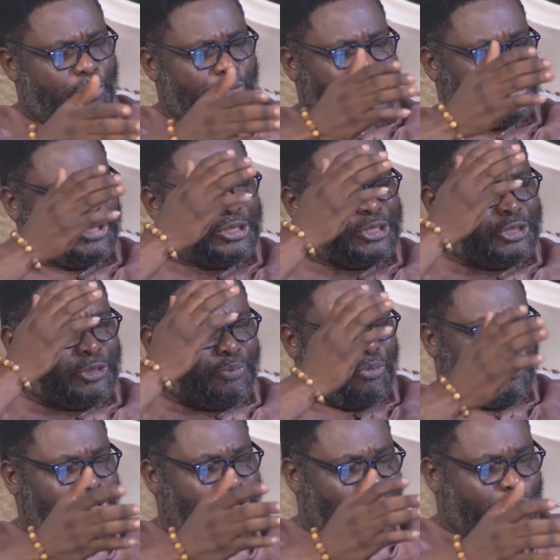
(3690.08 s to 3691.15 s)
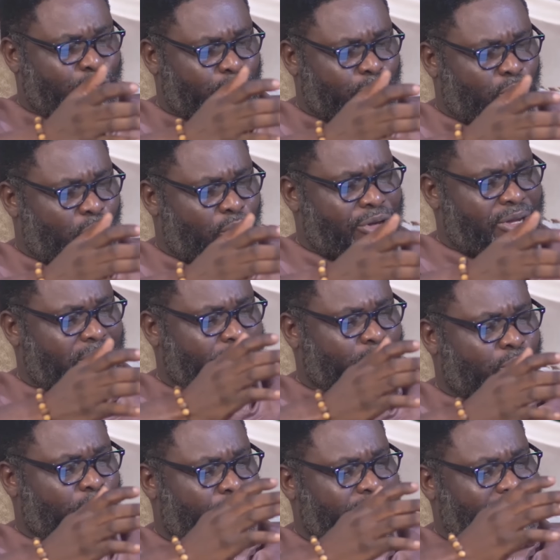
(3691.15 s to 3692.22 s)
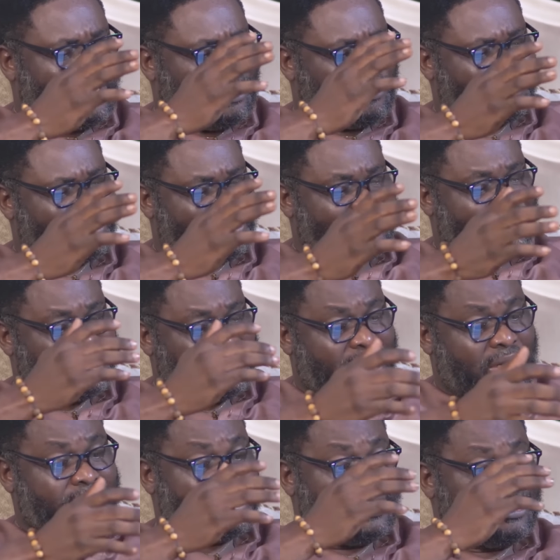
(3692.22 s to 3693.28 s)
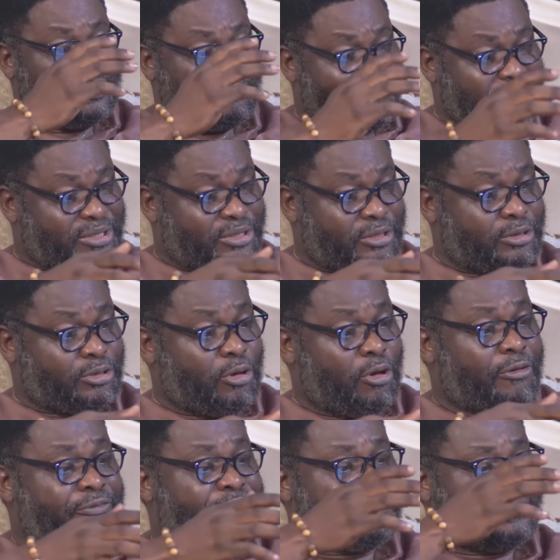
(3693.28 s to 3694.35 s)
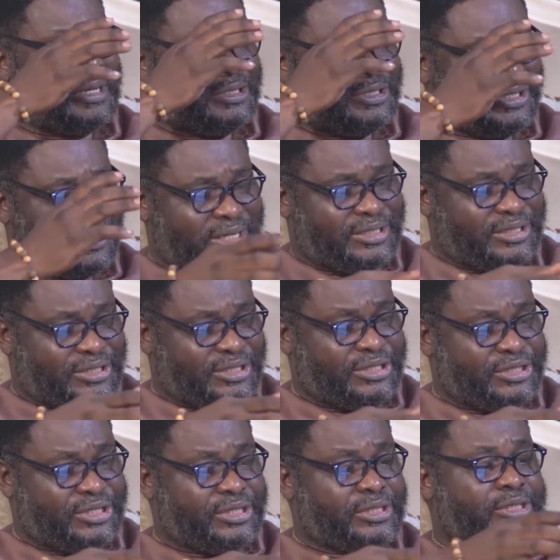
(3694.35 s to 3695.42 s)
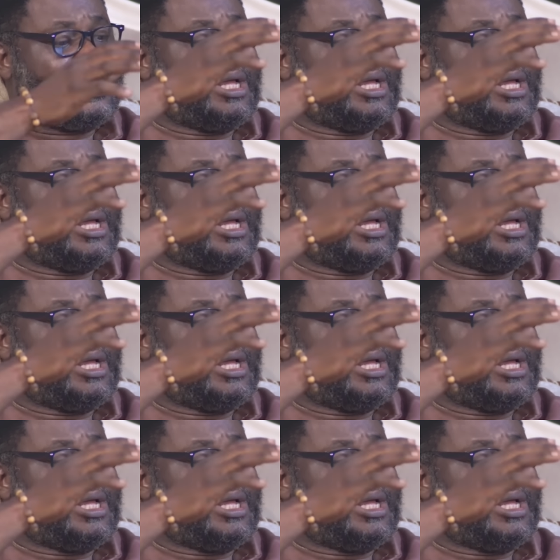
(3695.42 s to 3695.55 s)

We distribute crude oil to other countries, yet 80% of Nigerian citizens